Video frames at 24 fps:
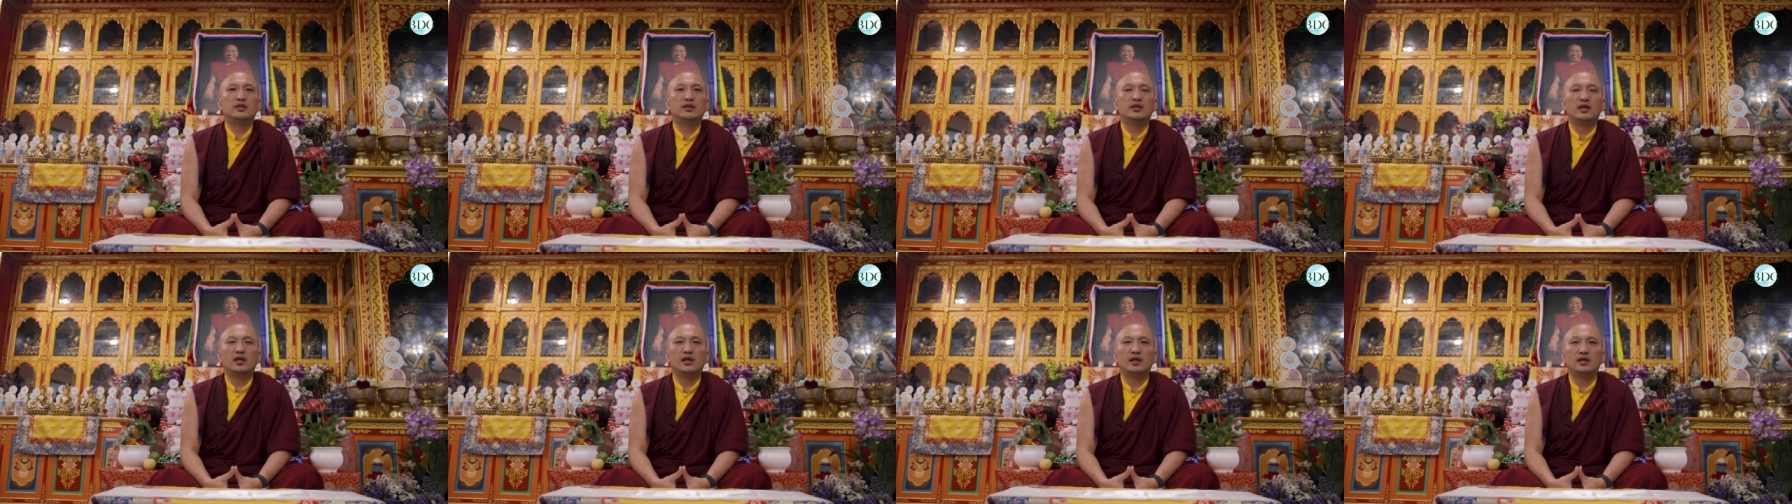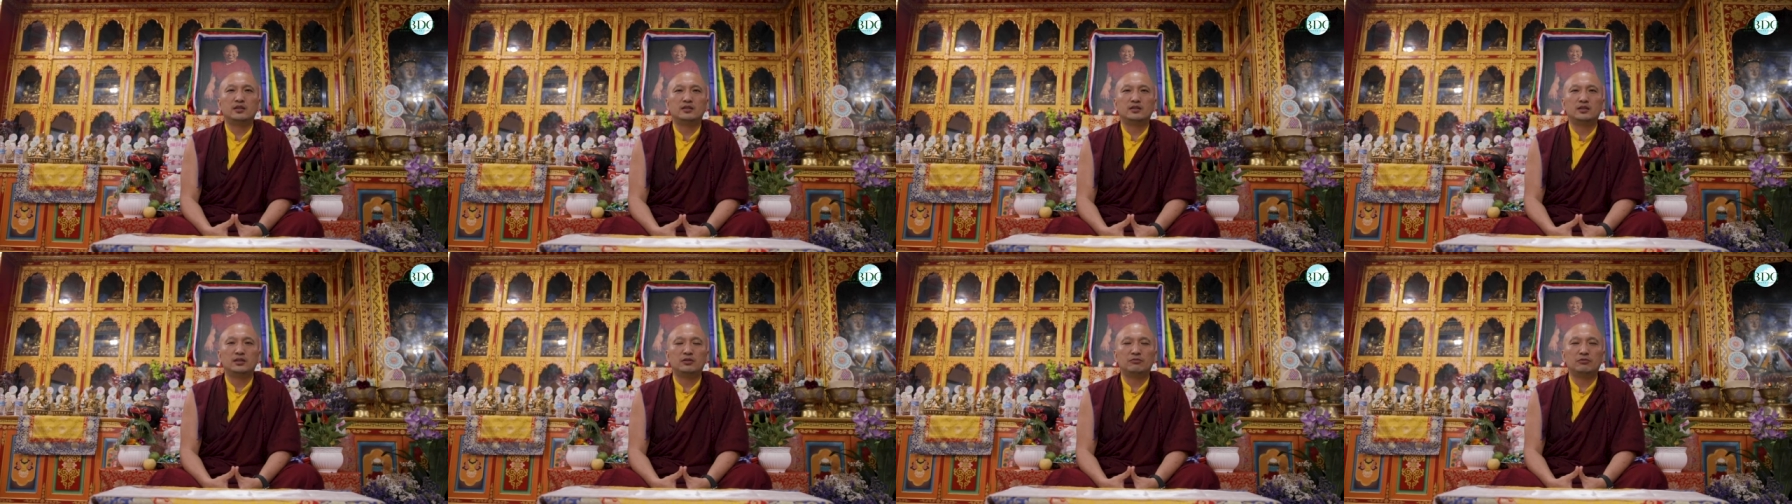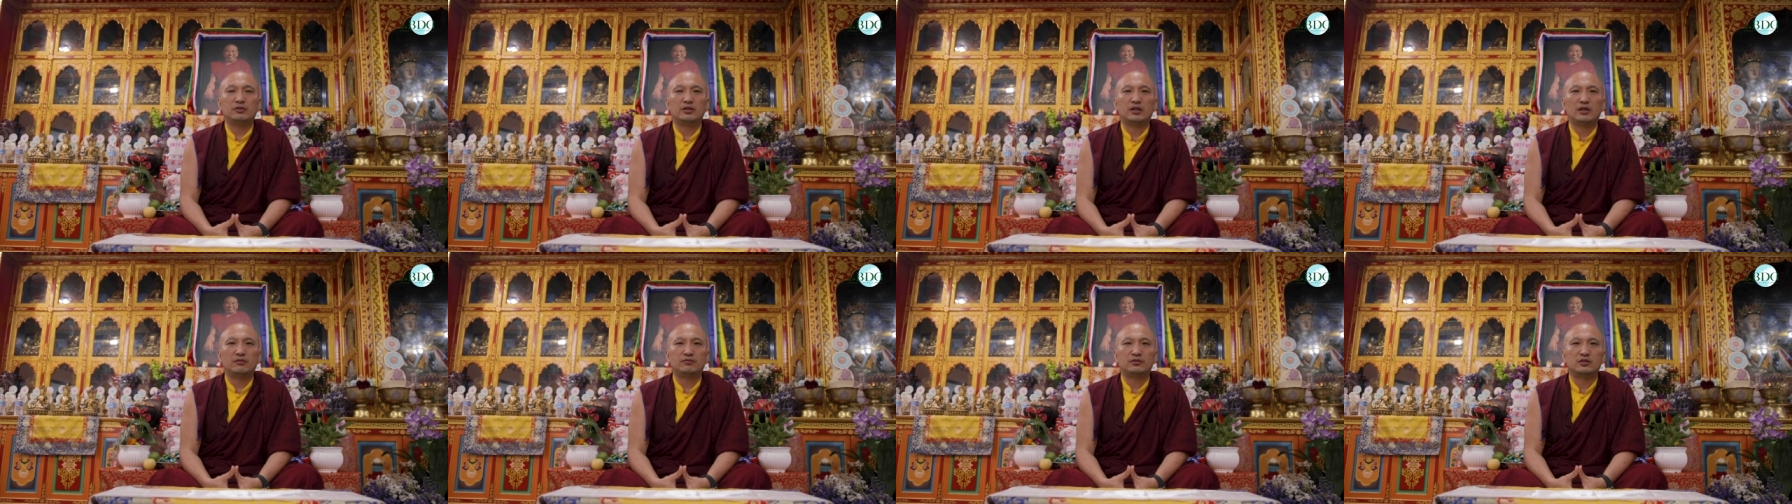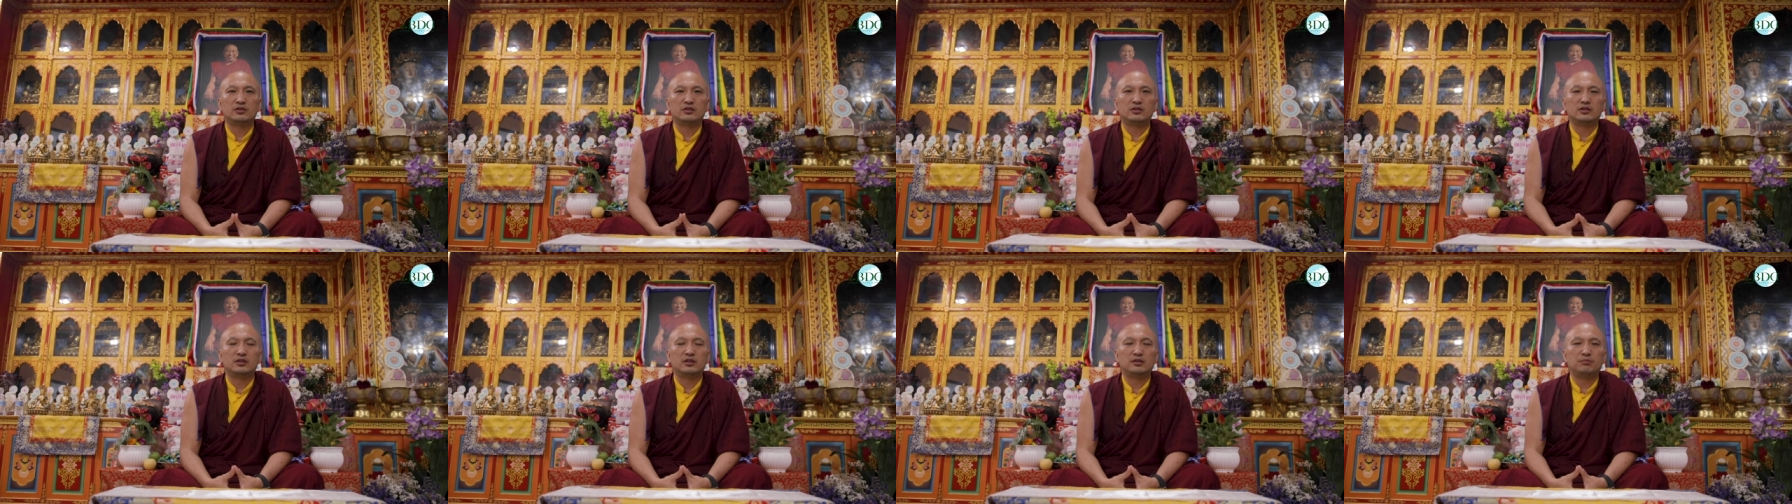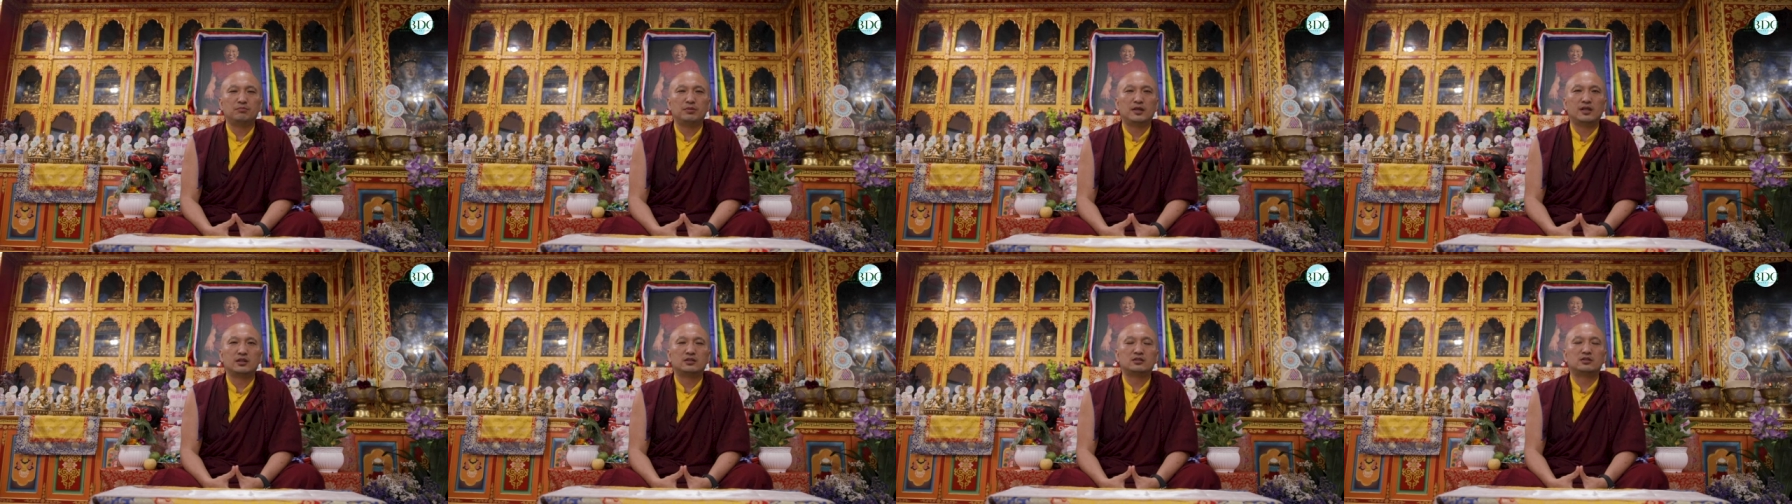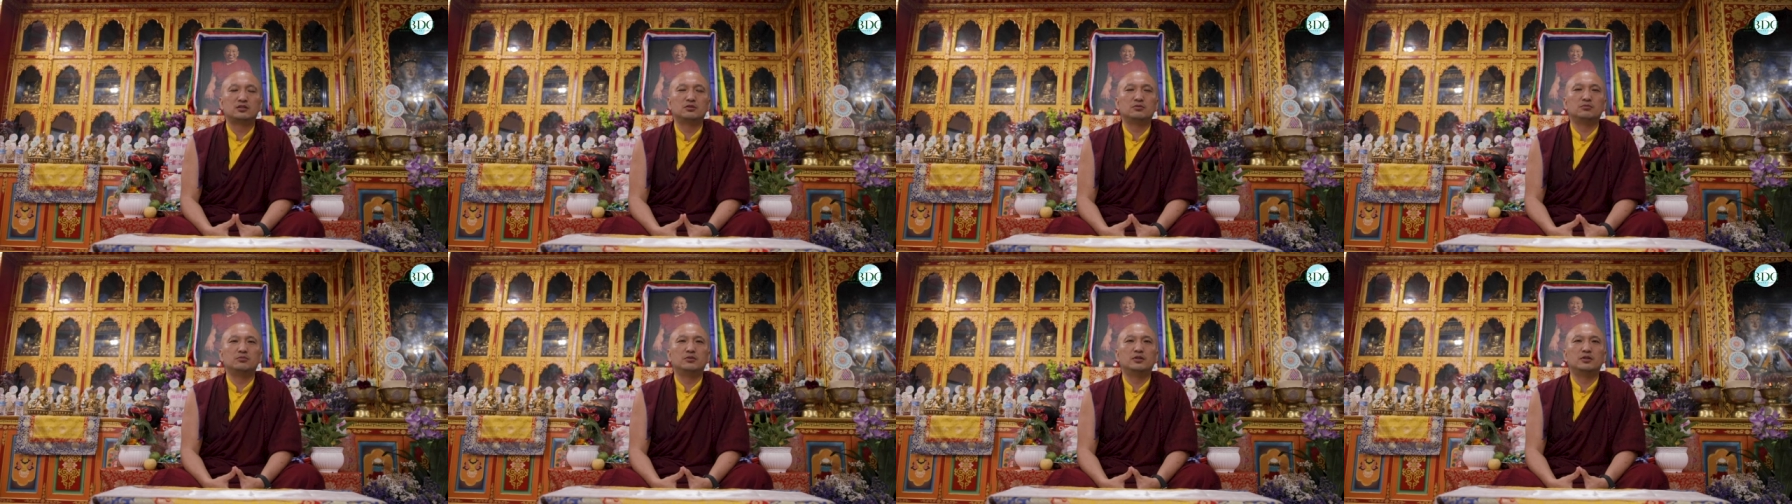and even after he
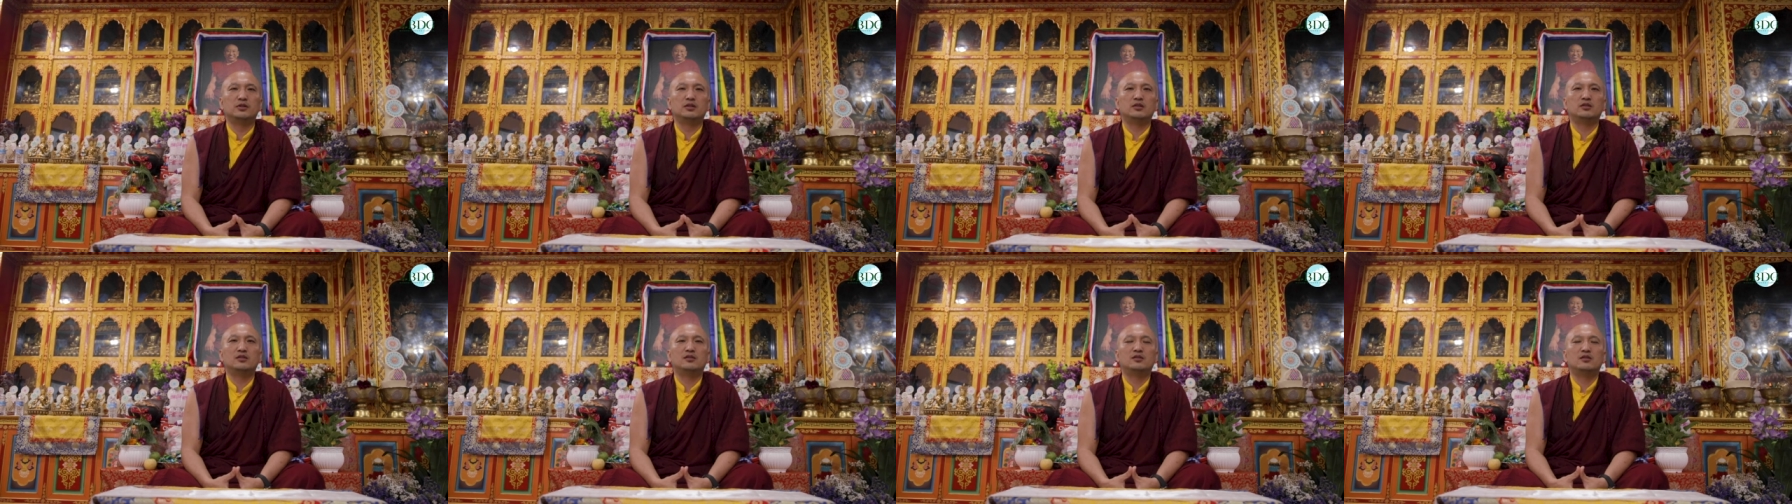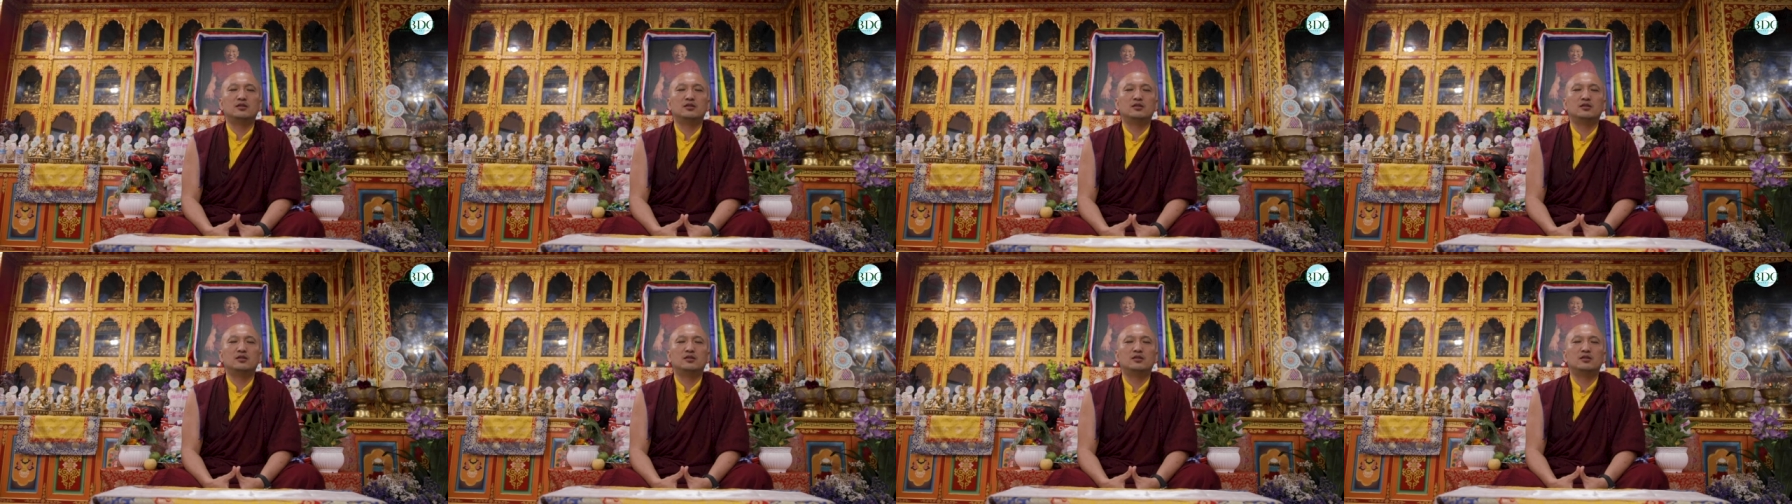passed away,